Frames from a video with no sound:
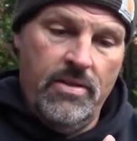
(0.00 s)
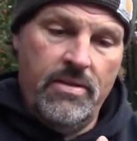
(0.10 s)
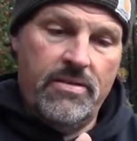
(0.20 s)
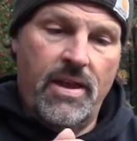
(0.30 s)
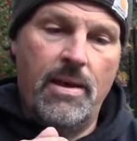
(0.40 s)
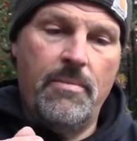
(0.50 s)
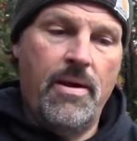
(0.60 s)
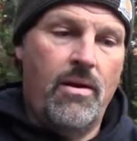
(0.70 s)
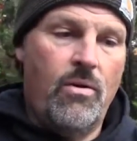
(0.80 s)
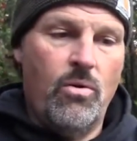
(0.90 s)
this time
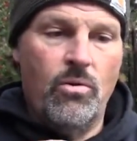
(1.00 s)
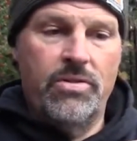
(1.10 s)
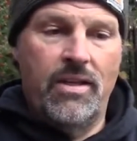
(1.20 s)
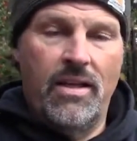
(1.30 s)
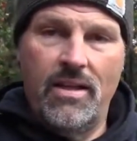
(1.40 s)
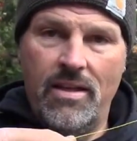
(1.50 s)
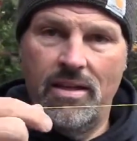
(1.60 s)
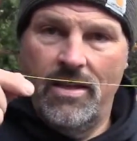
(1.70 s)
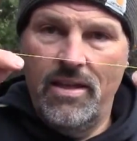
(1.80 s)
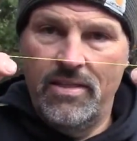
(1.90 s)
I'll hold
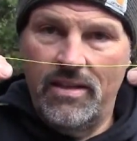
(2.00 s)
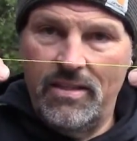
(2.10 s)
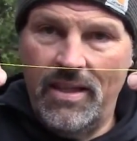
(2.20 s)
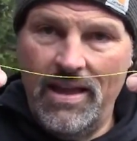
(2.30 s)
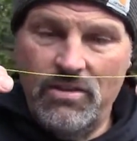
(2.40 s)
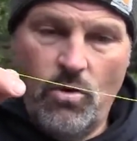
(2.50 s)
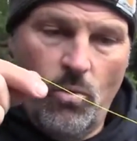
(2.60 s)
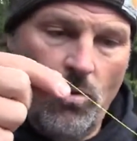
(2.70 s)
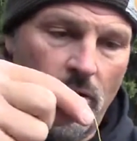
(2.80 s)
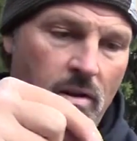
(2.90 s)
the lead
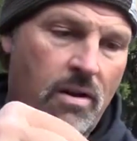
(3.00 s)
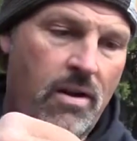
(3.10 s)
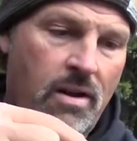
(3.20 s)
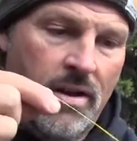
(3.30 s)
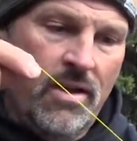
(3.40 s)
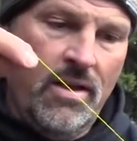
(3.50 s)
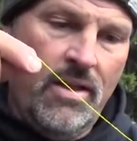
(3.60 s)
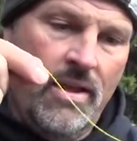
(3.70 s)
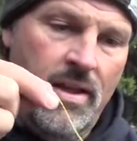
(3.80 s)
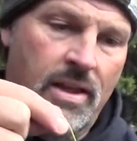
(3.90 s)
core
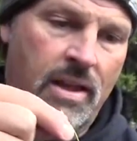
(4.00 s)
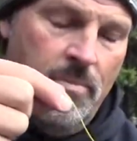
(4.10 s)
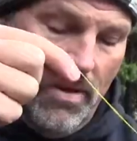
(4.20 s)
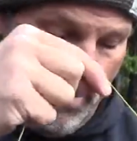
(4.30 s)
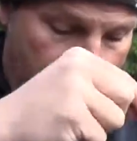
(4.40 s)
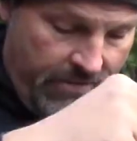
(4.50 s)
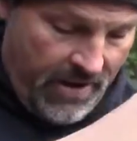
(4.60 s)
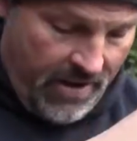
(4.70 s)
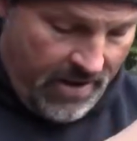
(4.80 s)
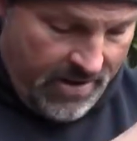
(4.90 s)
in my left
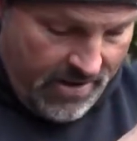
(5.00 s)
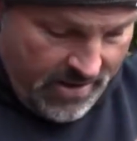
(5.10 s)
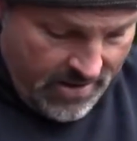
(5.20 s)
hand.